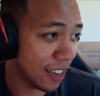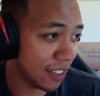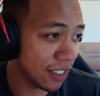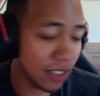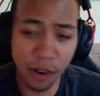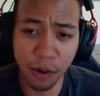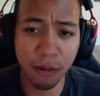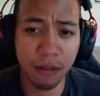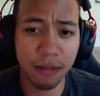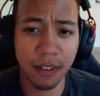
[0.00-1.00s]
So
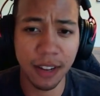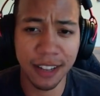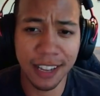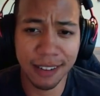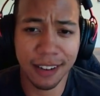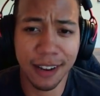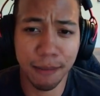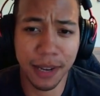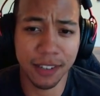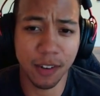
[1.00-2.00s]
that kind
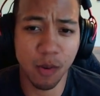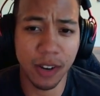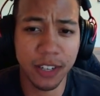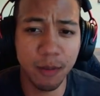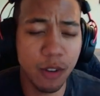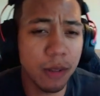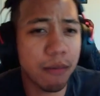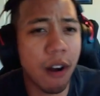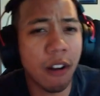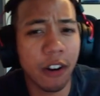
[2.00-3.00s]
of begs the question, will the
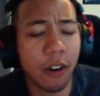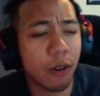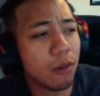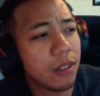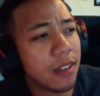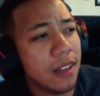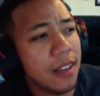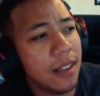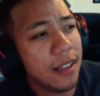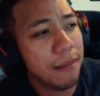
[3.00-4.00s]
Broncos
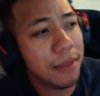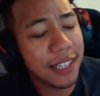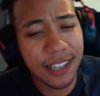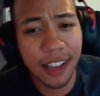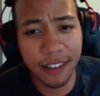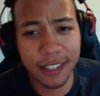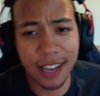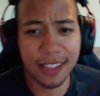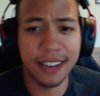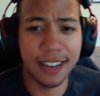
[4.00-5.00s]
be sellers
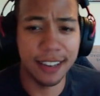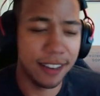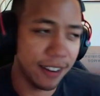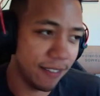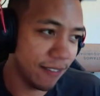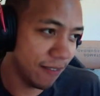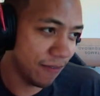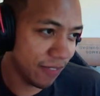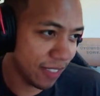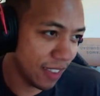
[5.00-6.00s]
at the deadline?
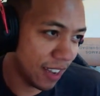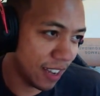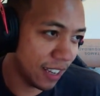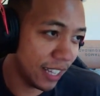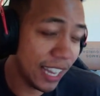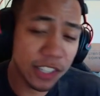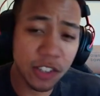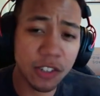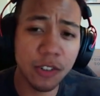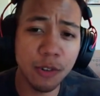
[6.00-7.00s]
Let's
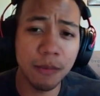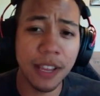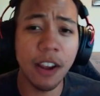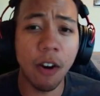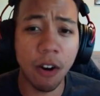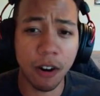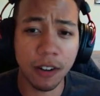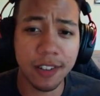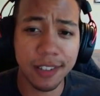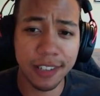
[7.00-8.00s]
assume they are
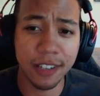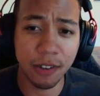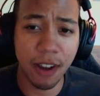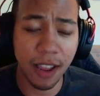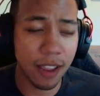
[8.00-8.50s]
still